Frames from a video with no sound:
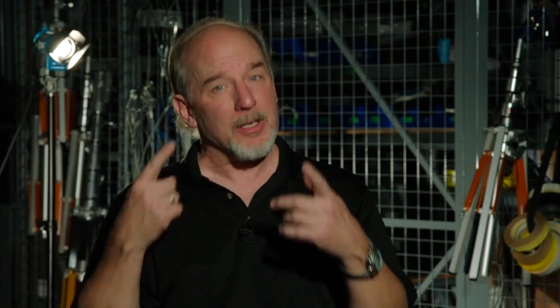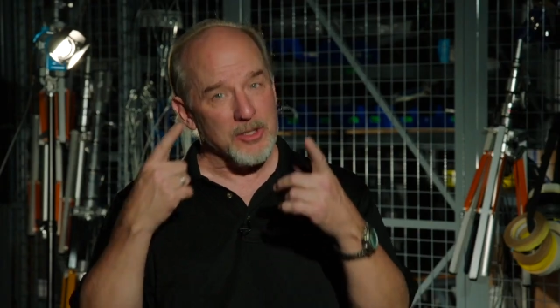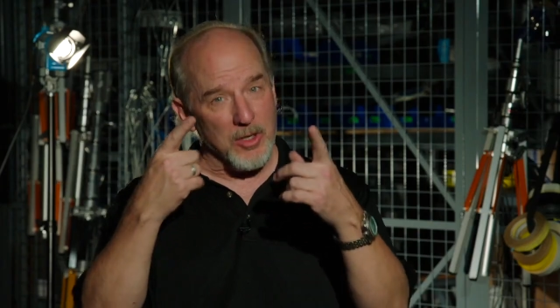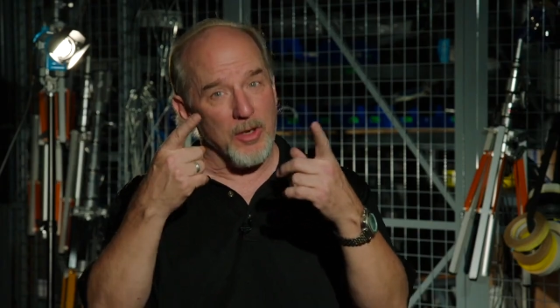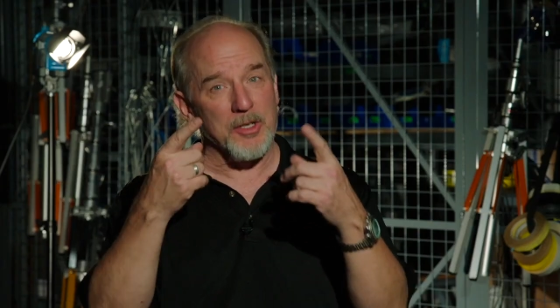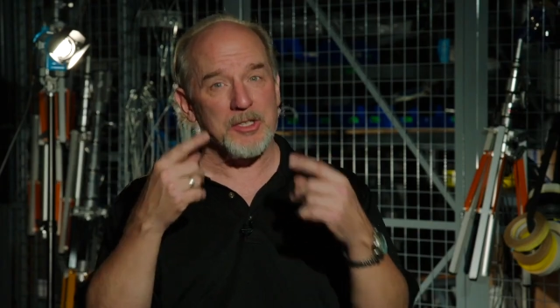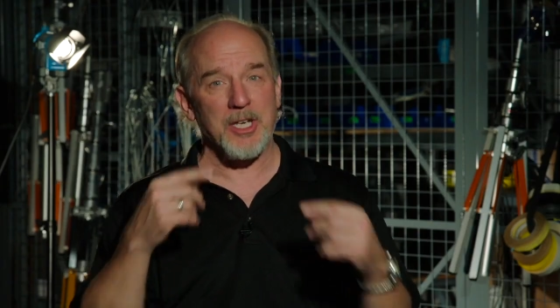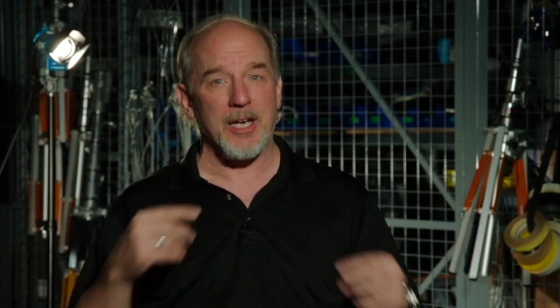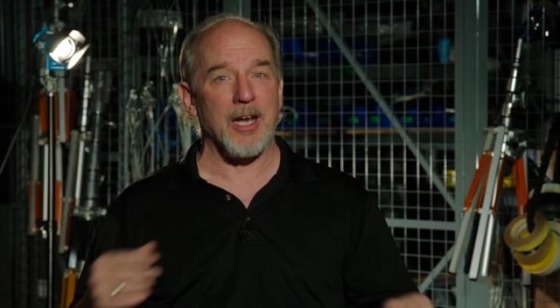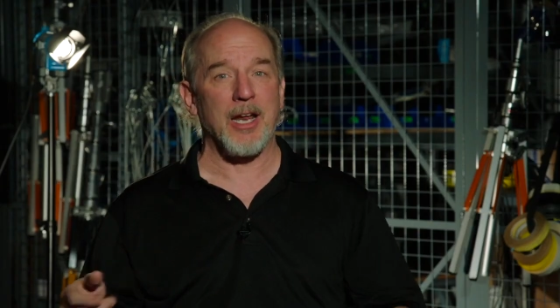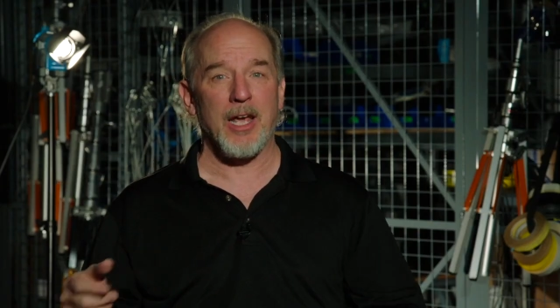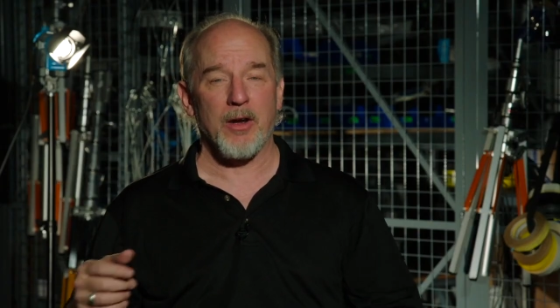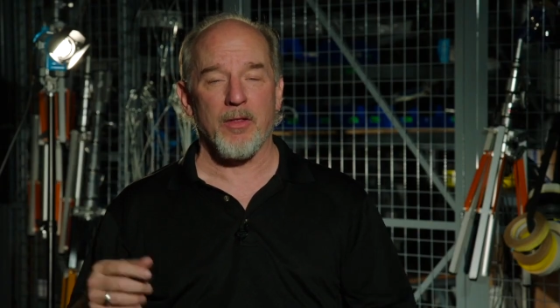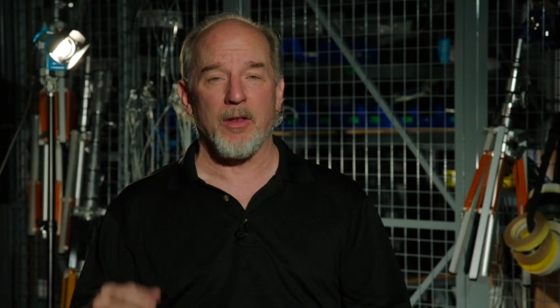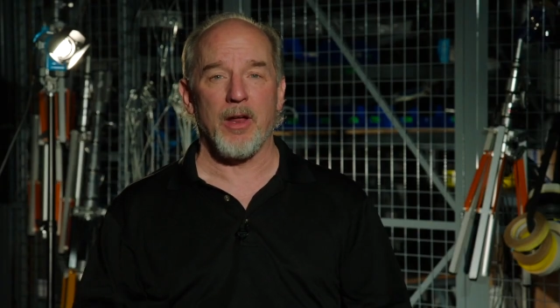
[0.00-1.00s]
as long as they can
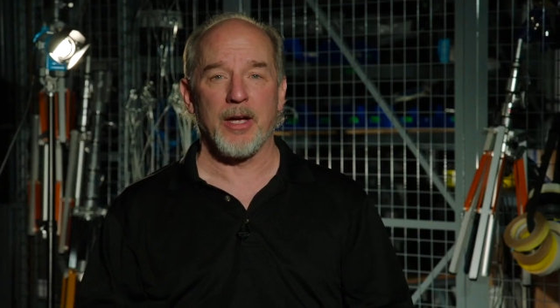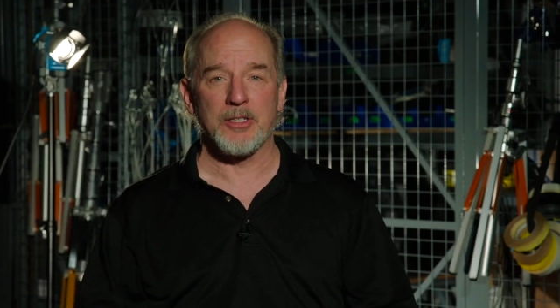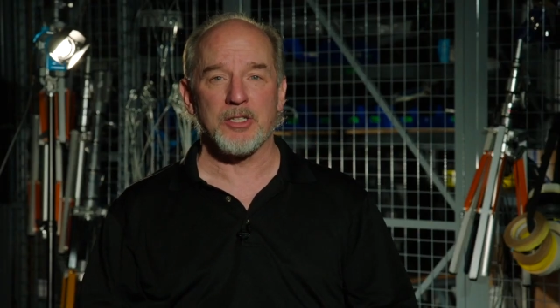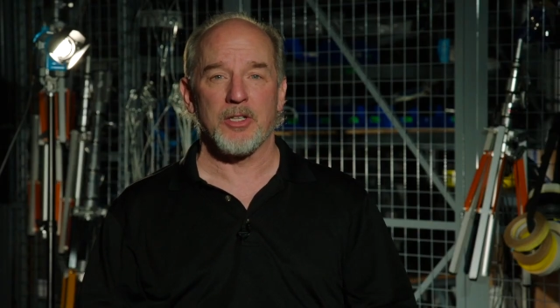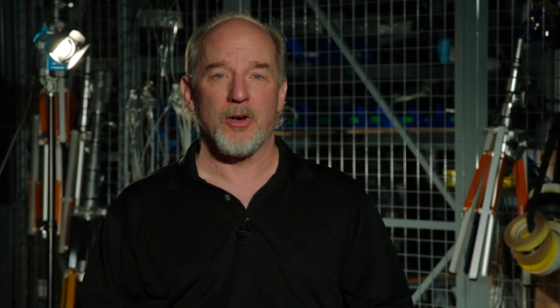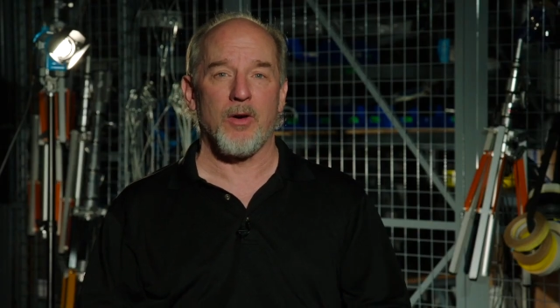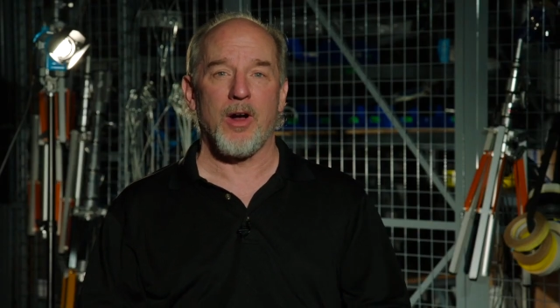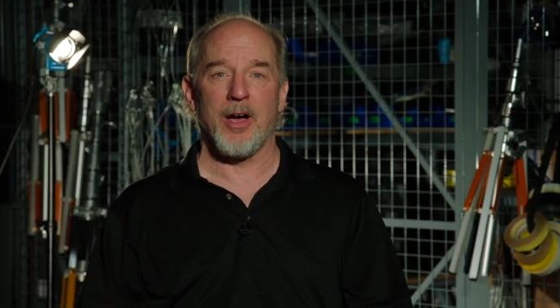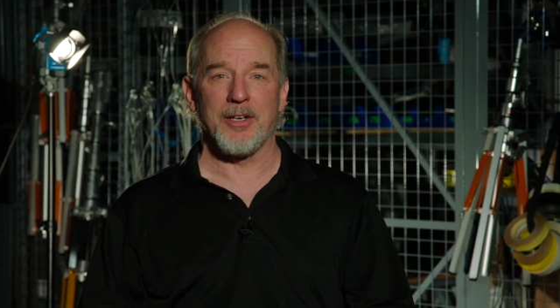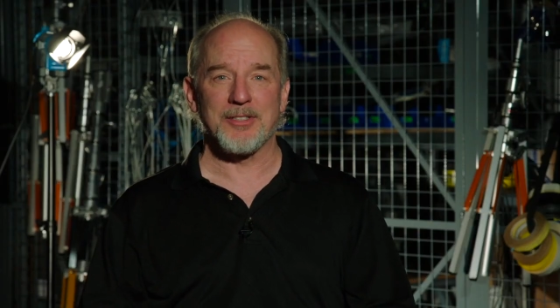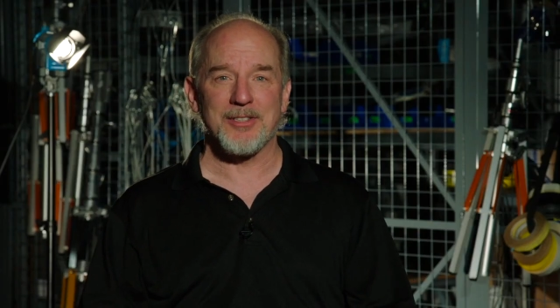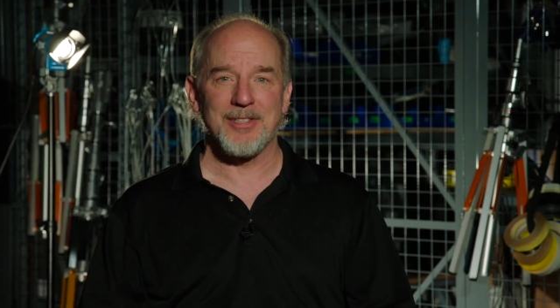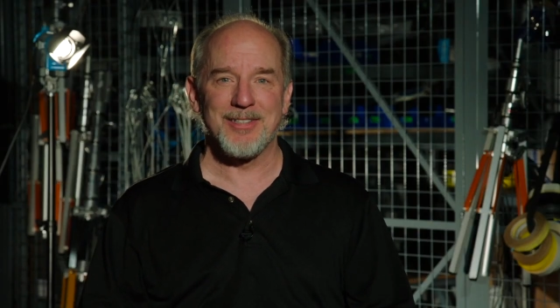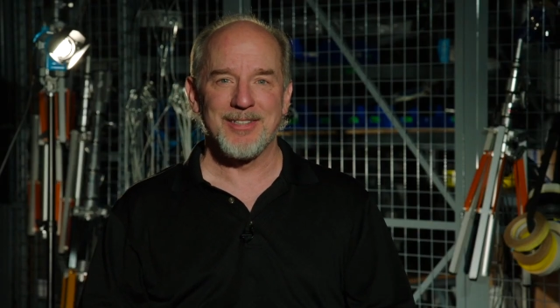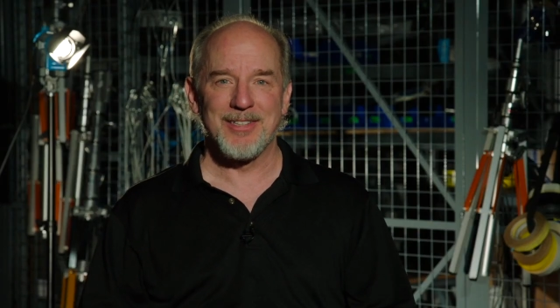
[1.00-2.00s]
handle the lights in their
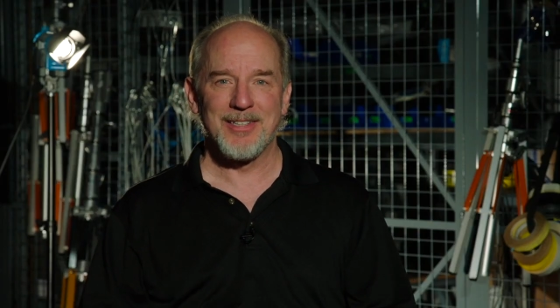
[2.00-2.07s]
eyes.